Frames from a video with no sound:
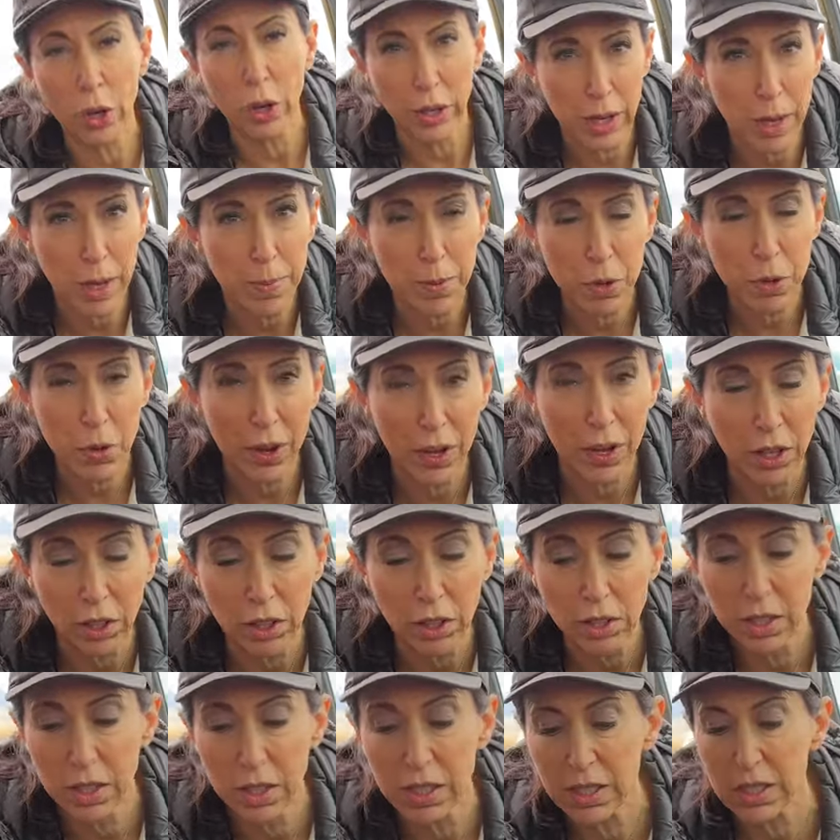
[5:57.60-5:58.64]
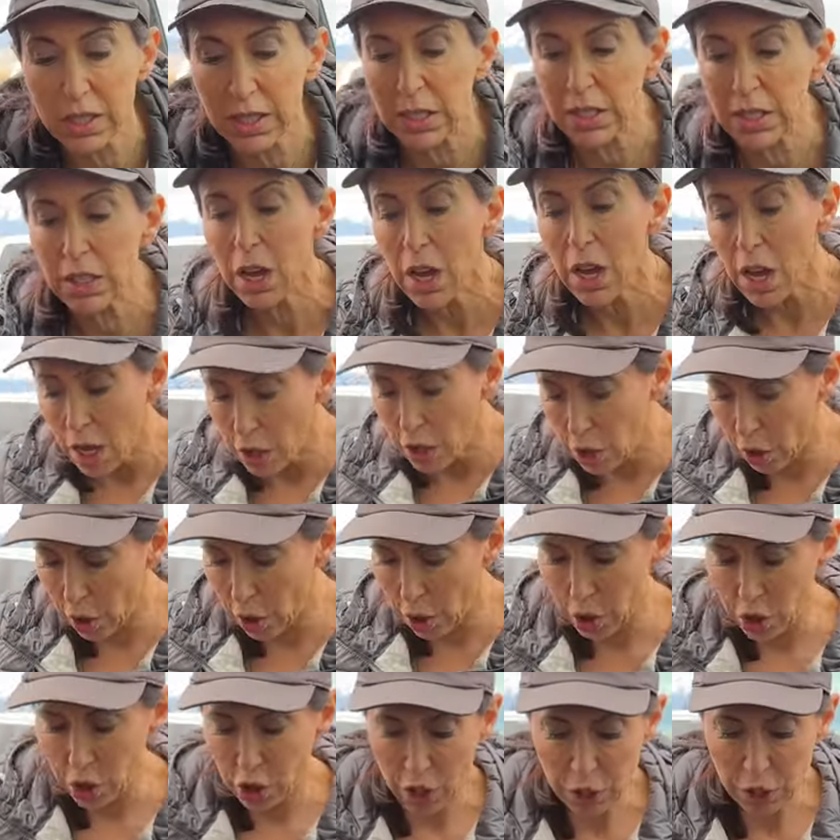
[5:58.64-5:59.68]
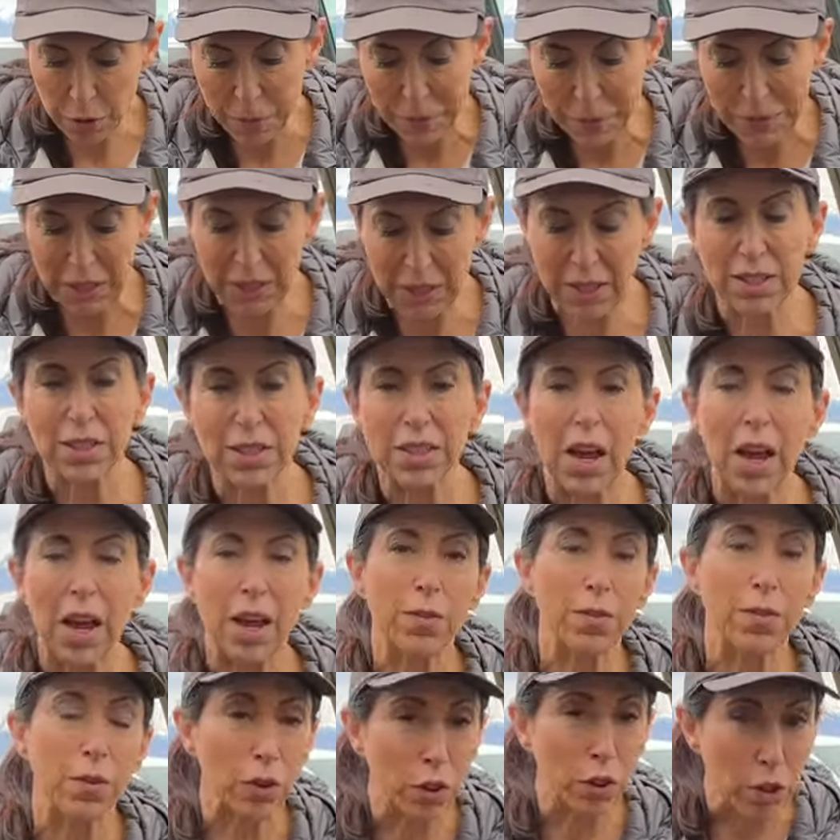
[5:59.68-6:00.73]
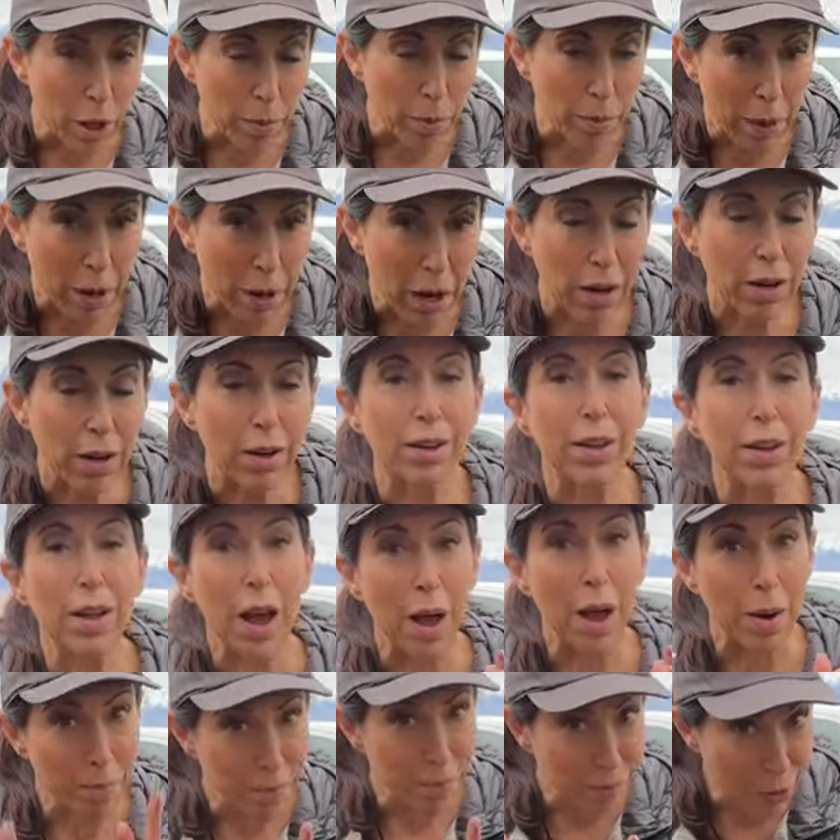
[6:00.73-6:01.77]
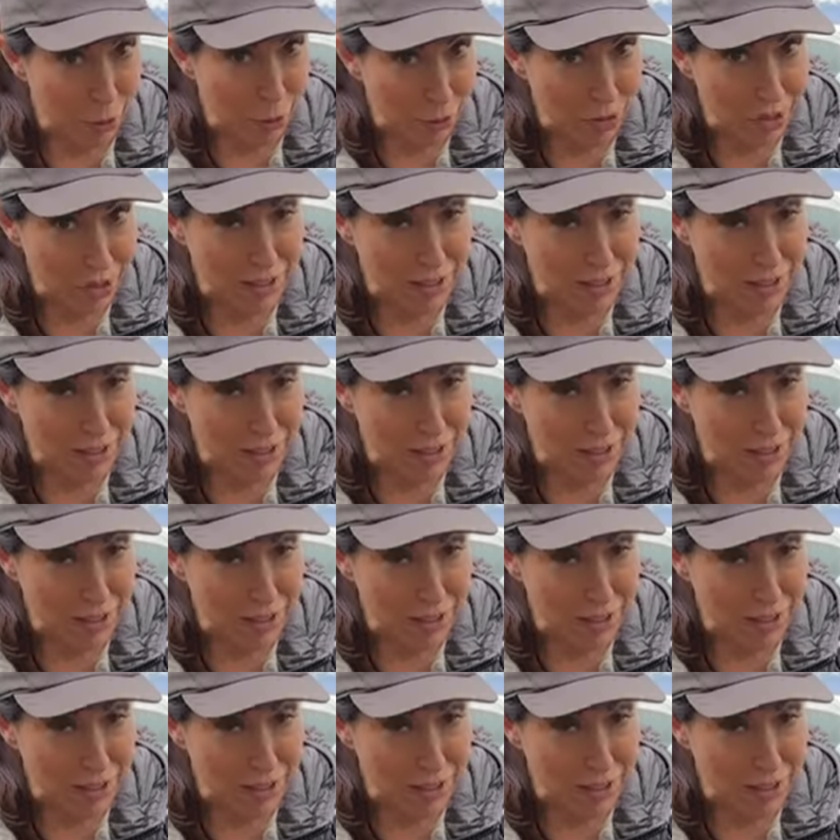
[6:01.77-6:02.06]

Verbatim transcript: keep you held into the seats. There are adjustments on the side for lumbar on both